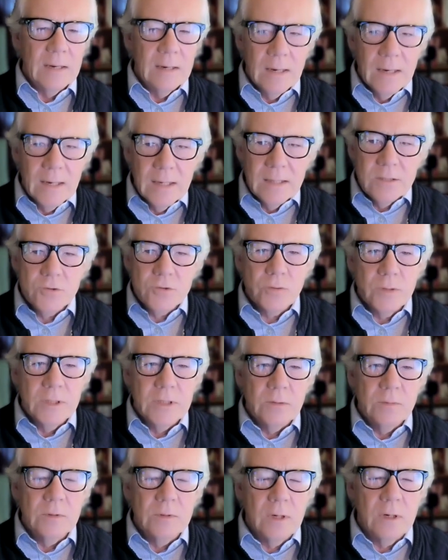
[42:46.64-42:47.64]
I try
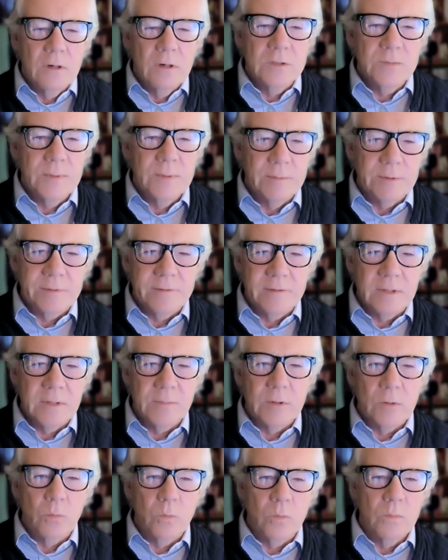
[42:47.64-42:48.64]
to encourage people to think
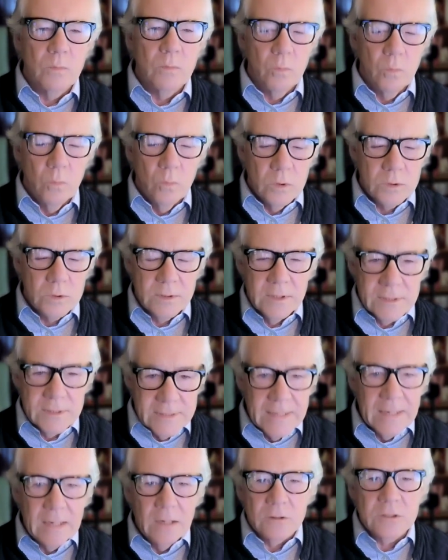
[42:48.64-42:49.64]
about what their
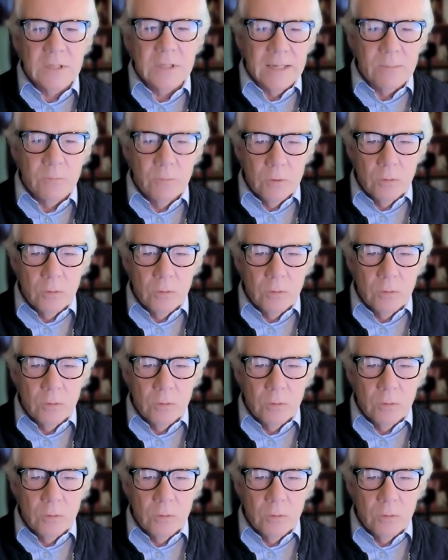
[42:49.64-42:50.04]
day looks like.